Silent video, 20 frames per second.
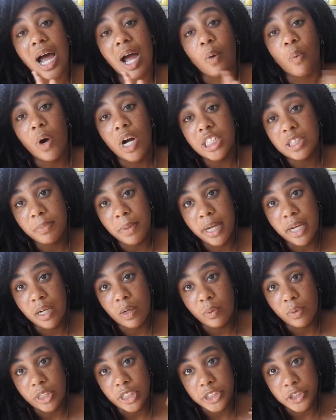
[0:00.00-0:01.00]
I washed my
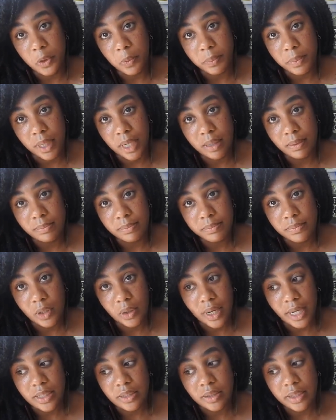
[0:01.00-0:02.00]
hair with Soap Nut.
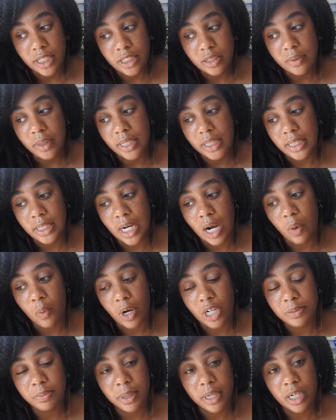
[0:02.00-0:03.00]
Okay, so that's what I did. I
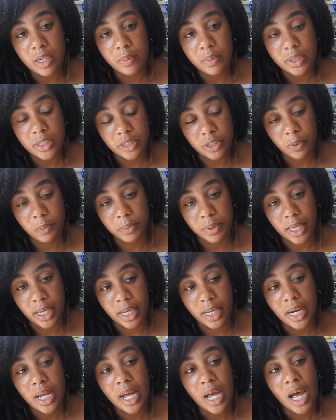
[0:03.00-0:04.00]
washed my hair with Soap
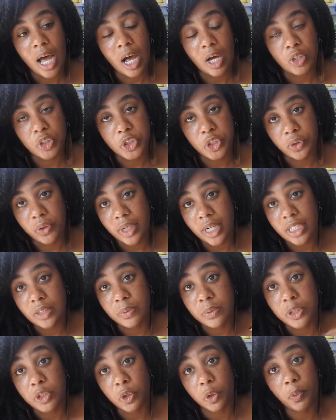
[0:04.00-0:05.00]
Nut. I'll show you guys
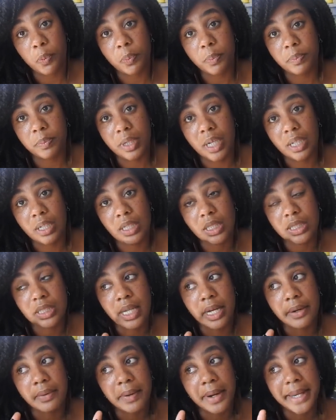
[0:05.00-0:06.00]
what Soap Nut looks
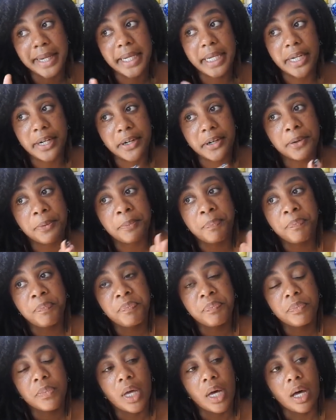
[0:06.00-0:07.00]
like right here.
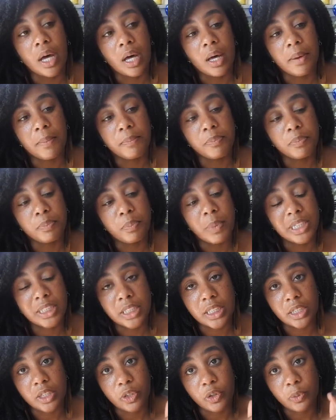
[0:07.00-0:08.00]
Um,
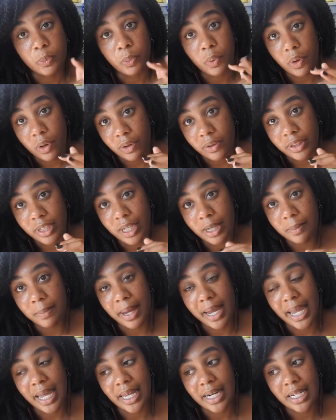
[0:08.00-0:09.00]
basically, you boil them
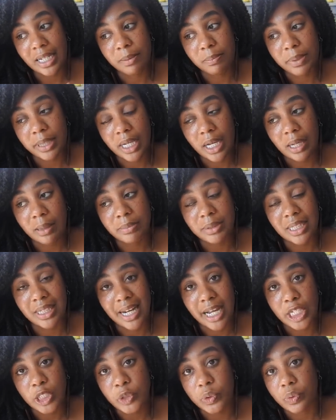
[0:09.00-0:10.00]
and it becomes a
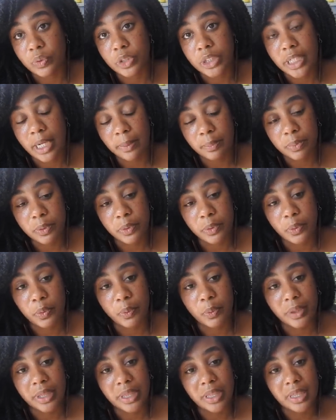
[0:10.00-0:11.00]
natural shampoo
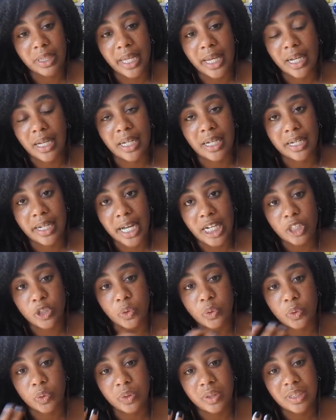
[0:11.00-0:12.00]
with like a
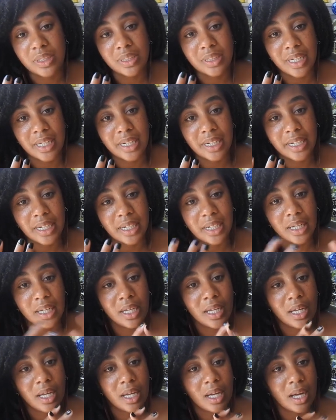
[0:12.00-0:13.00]
natural setting
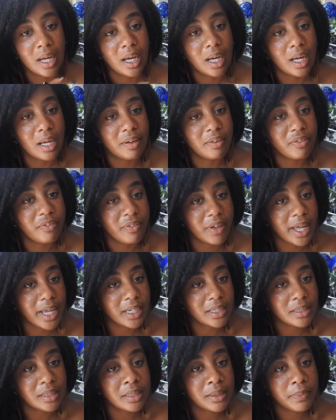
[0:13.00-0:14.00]

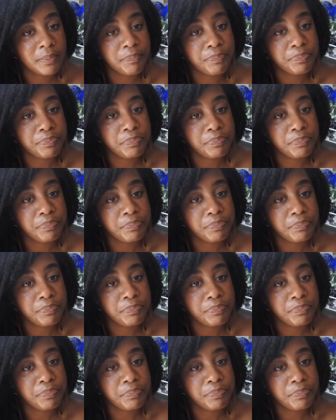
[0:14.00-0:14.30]
effect.